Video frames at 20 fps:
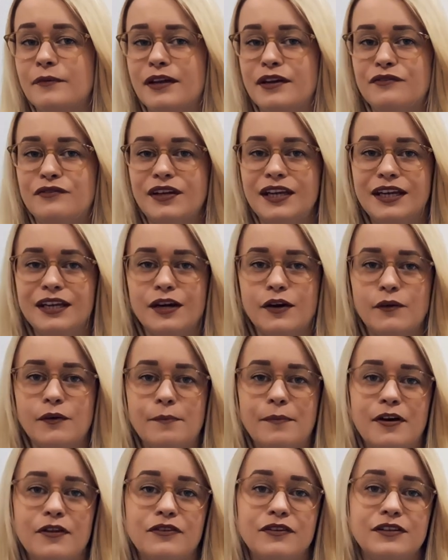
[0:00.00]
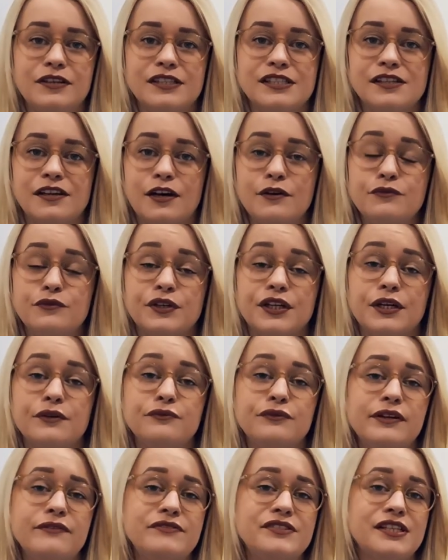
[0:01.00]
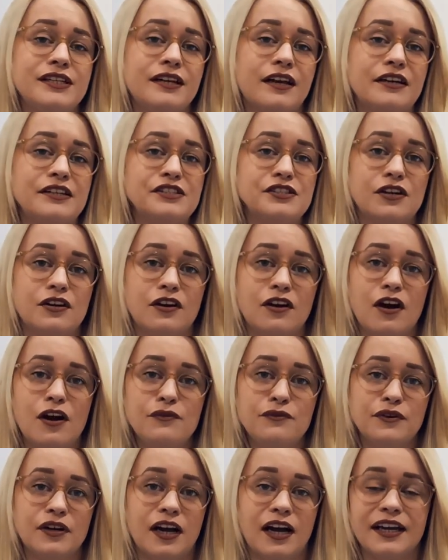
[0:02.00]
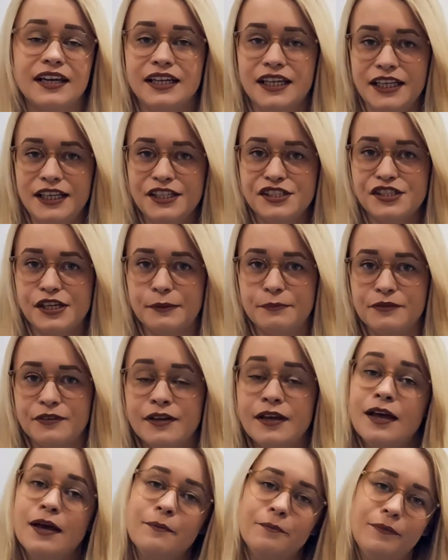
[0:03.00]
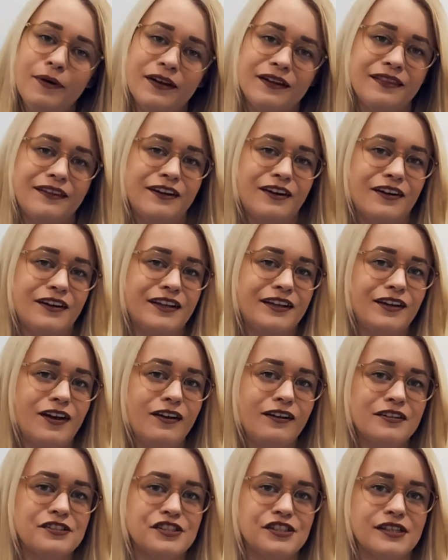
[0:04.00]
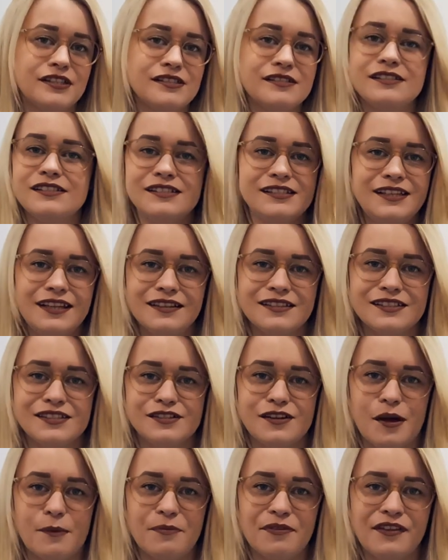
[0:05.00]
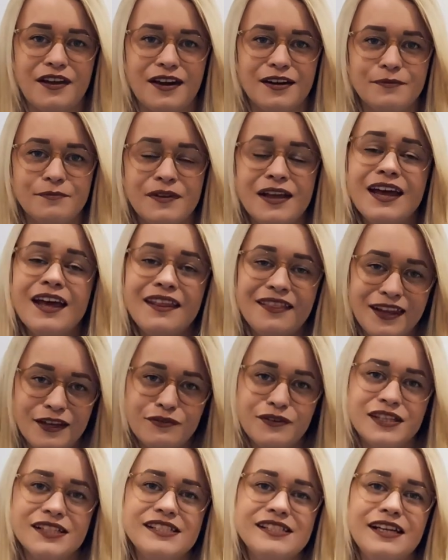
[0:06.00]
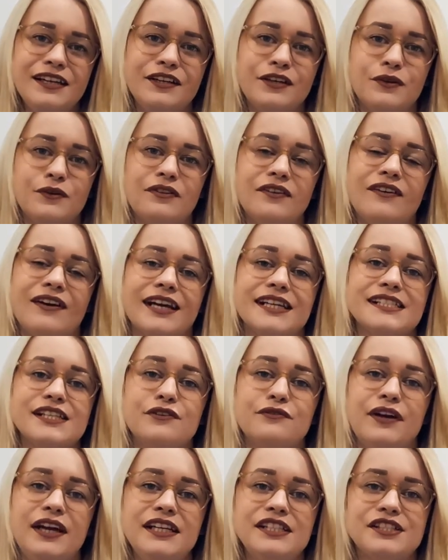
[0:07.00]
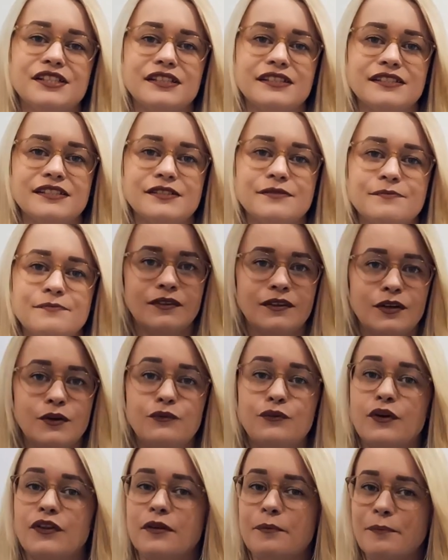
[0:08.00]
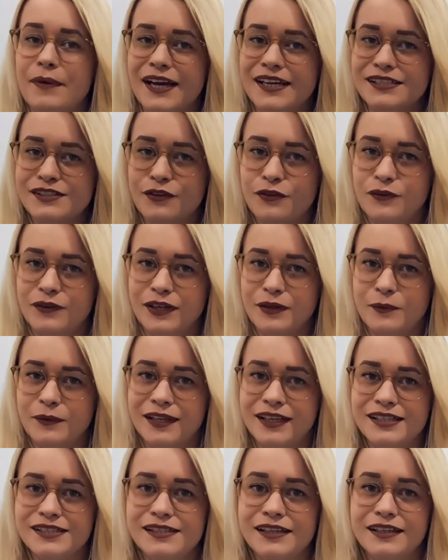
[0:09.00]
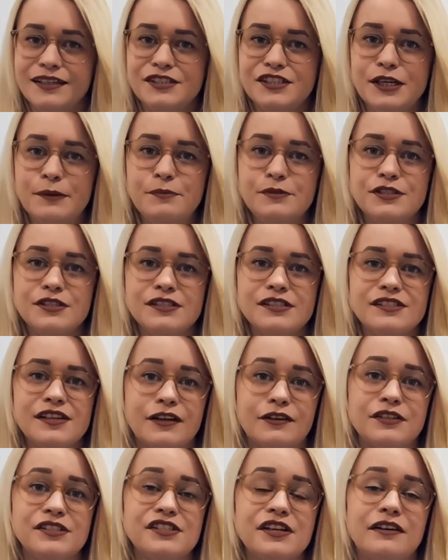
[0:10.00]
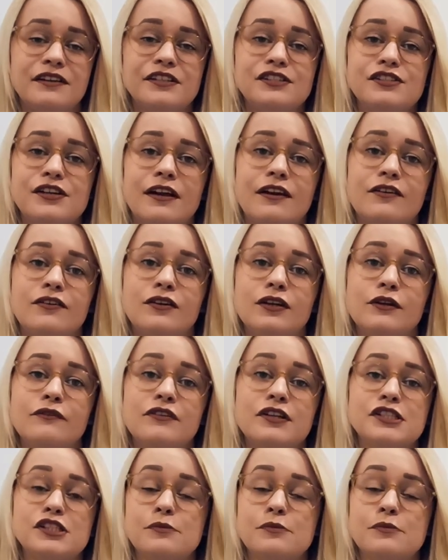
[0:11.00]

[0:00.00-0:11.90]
made a video about the discovery of 59 sarcophagi in Egypt, but the archaeologists didn't stop there. They've continued their excavations. For the past 3 weeks, the Egyptian Secretary-General of the